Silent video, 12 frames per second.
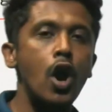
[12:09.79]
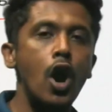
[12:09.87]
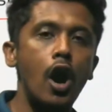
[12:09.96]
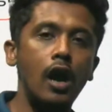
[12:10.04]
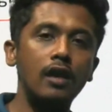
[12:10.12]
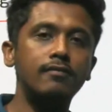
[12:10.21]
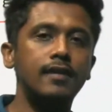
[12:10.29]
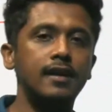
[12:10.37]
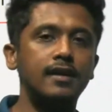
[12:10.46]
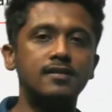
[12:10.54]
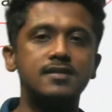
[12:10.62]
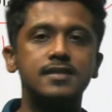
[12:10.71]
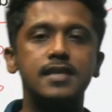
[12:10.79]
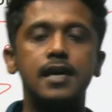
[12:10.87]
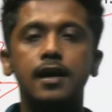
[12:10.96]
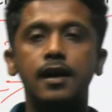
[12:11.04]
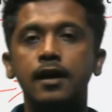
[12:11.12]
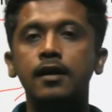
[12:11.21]
Always
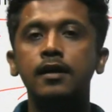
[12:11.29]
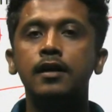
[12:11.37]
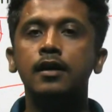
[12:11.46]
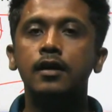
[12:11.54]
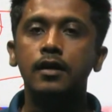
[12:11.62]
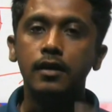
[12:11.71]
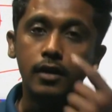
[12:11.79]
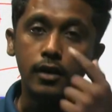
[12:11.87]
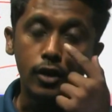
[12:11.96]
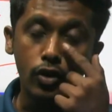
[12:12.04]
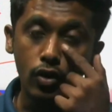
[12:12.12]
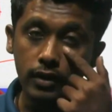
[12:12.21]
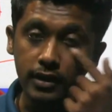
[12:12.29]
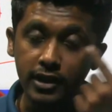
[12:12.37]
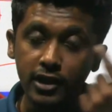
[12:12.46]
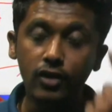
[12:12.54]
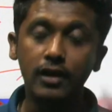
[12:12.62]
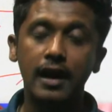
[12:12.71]
the
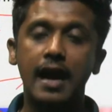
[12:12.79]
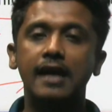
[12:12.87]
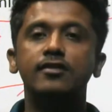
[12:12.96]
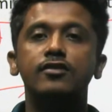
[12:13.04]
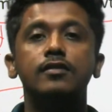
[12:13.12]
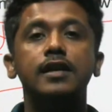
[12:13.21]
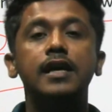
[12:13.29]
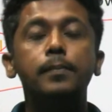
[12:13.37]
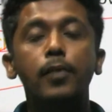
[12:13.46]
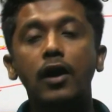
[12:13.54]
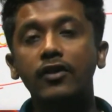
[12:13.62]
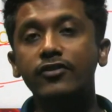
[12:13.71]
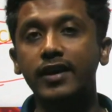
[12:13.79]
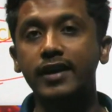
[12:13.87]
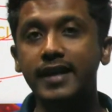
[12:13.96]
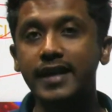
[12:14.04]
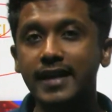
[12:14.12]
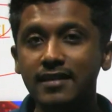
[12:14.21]
tear glands keep on
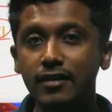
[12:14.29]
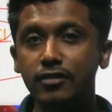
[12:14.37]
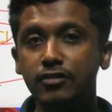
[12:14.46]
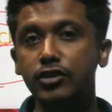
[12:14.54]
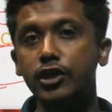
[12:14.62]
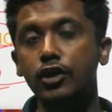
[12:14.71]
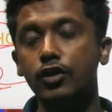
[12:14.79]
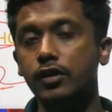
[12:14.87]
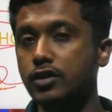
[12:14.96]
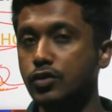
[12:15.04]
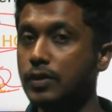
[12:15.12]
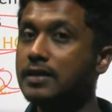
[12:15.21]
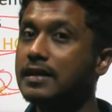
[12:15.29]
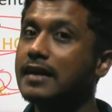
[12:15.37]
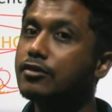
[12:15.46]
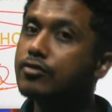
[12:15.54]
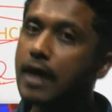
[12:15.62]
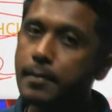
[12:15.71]
secreting these tears with
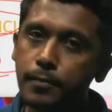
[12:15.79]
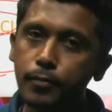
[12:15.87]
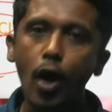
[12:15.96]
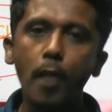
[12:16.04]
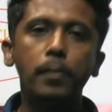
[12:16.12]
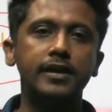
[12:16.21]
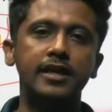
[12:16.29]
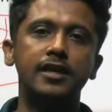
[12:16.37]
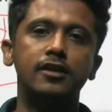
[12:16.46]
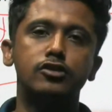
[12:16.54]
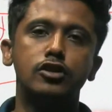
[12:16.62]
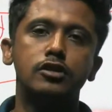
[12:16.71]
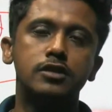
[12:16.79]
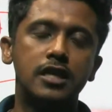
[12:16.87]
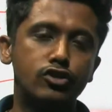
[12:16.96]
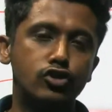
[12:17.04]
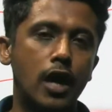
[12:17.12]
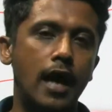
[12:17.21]
lysozymic properties
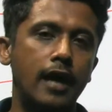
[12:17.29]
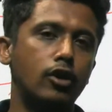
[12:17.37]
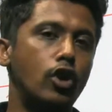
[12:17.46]
such that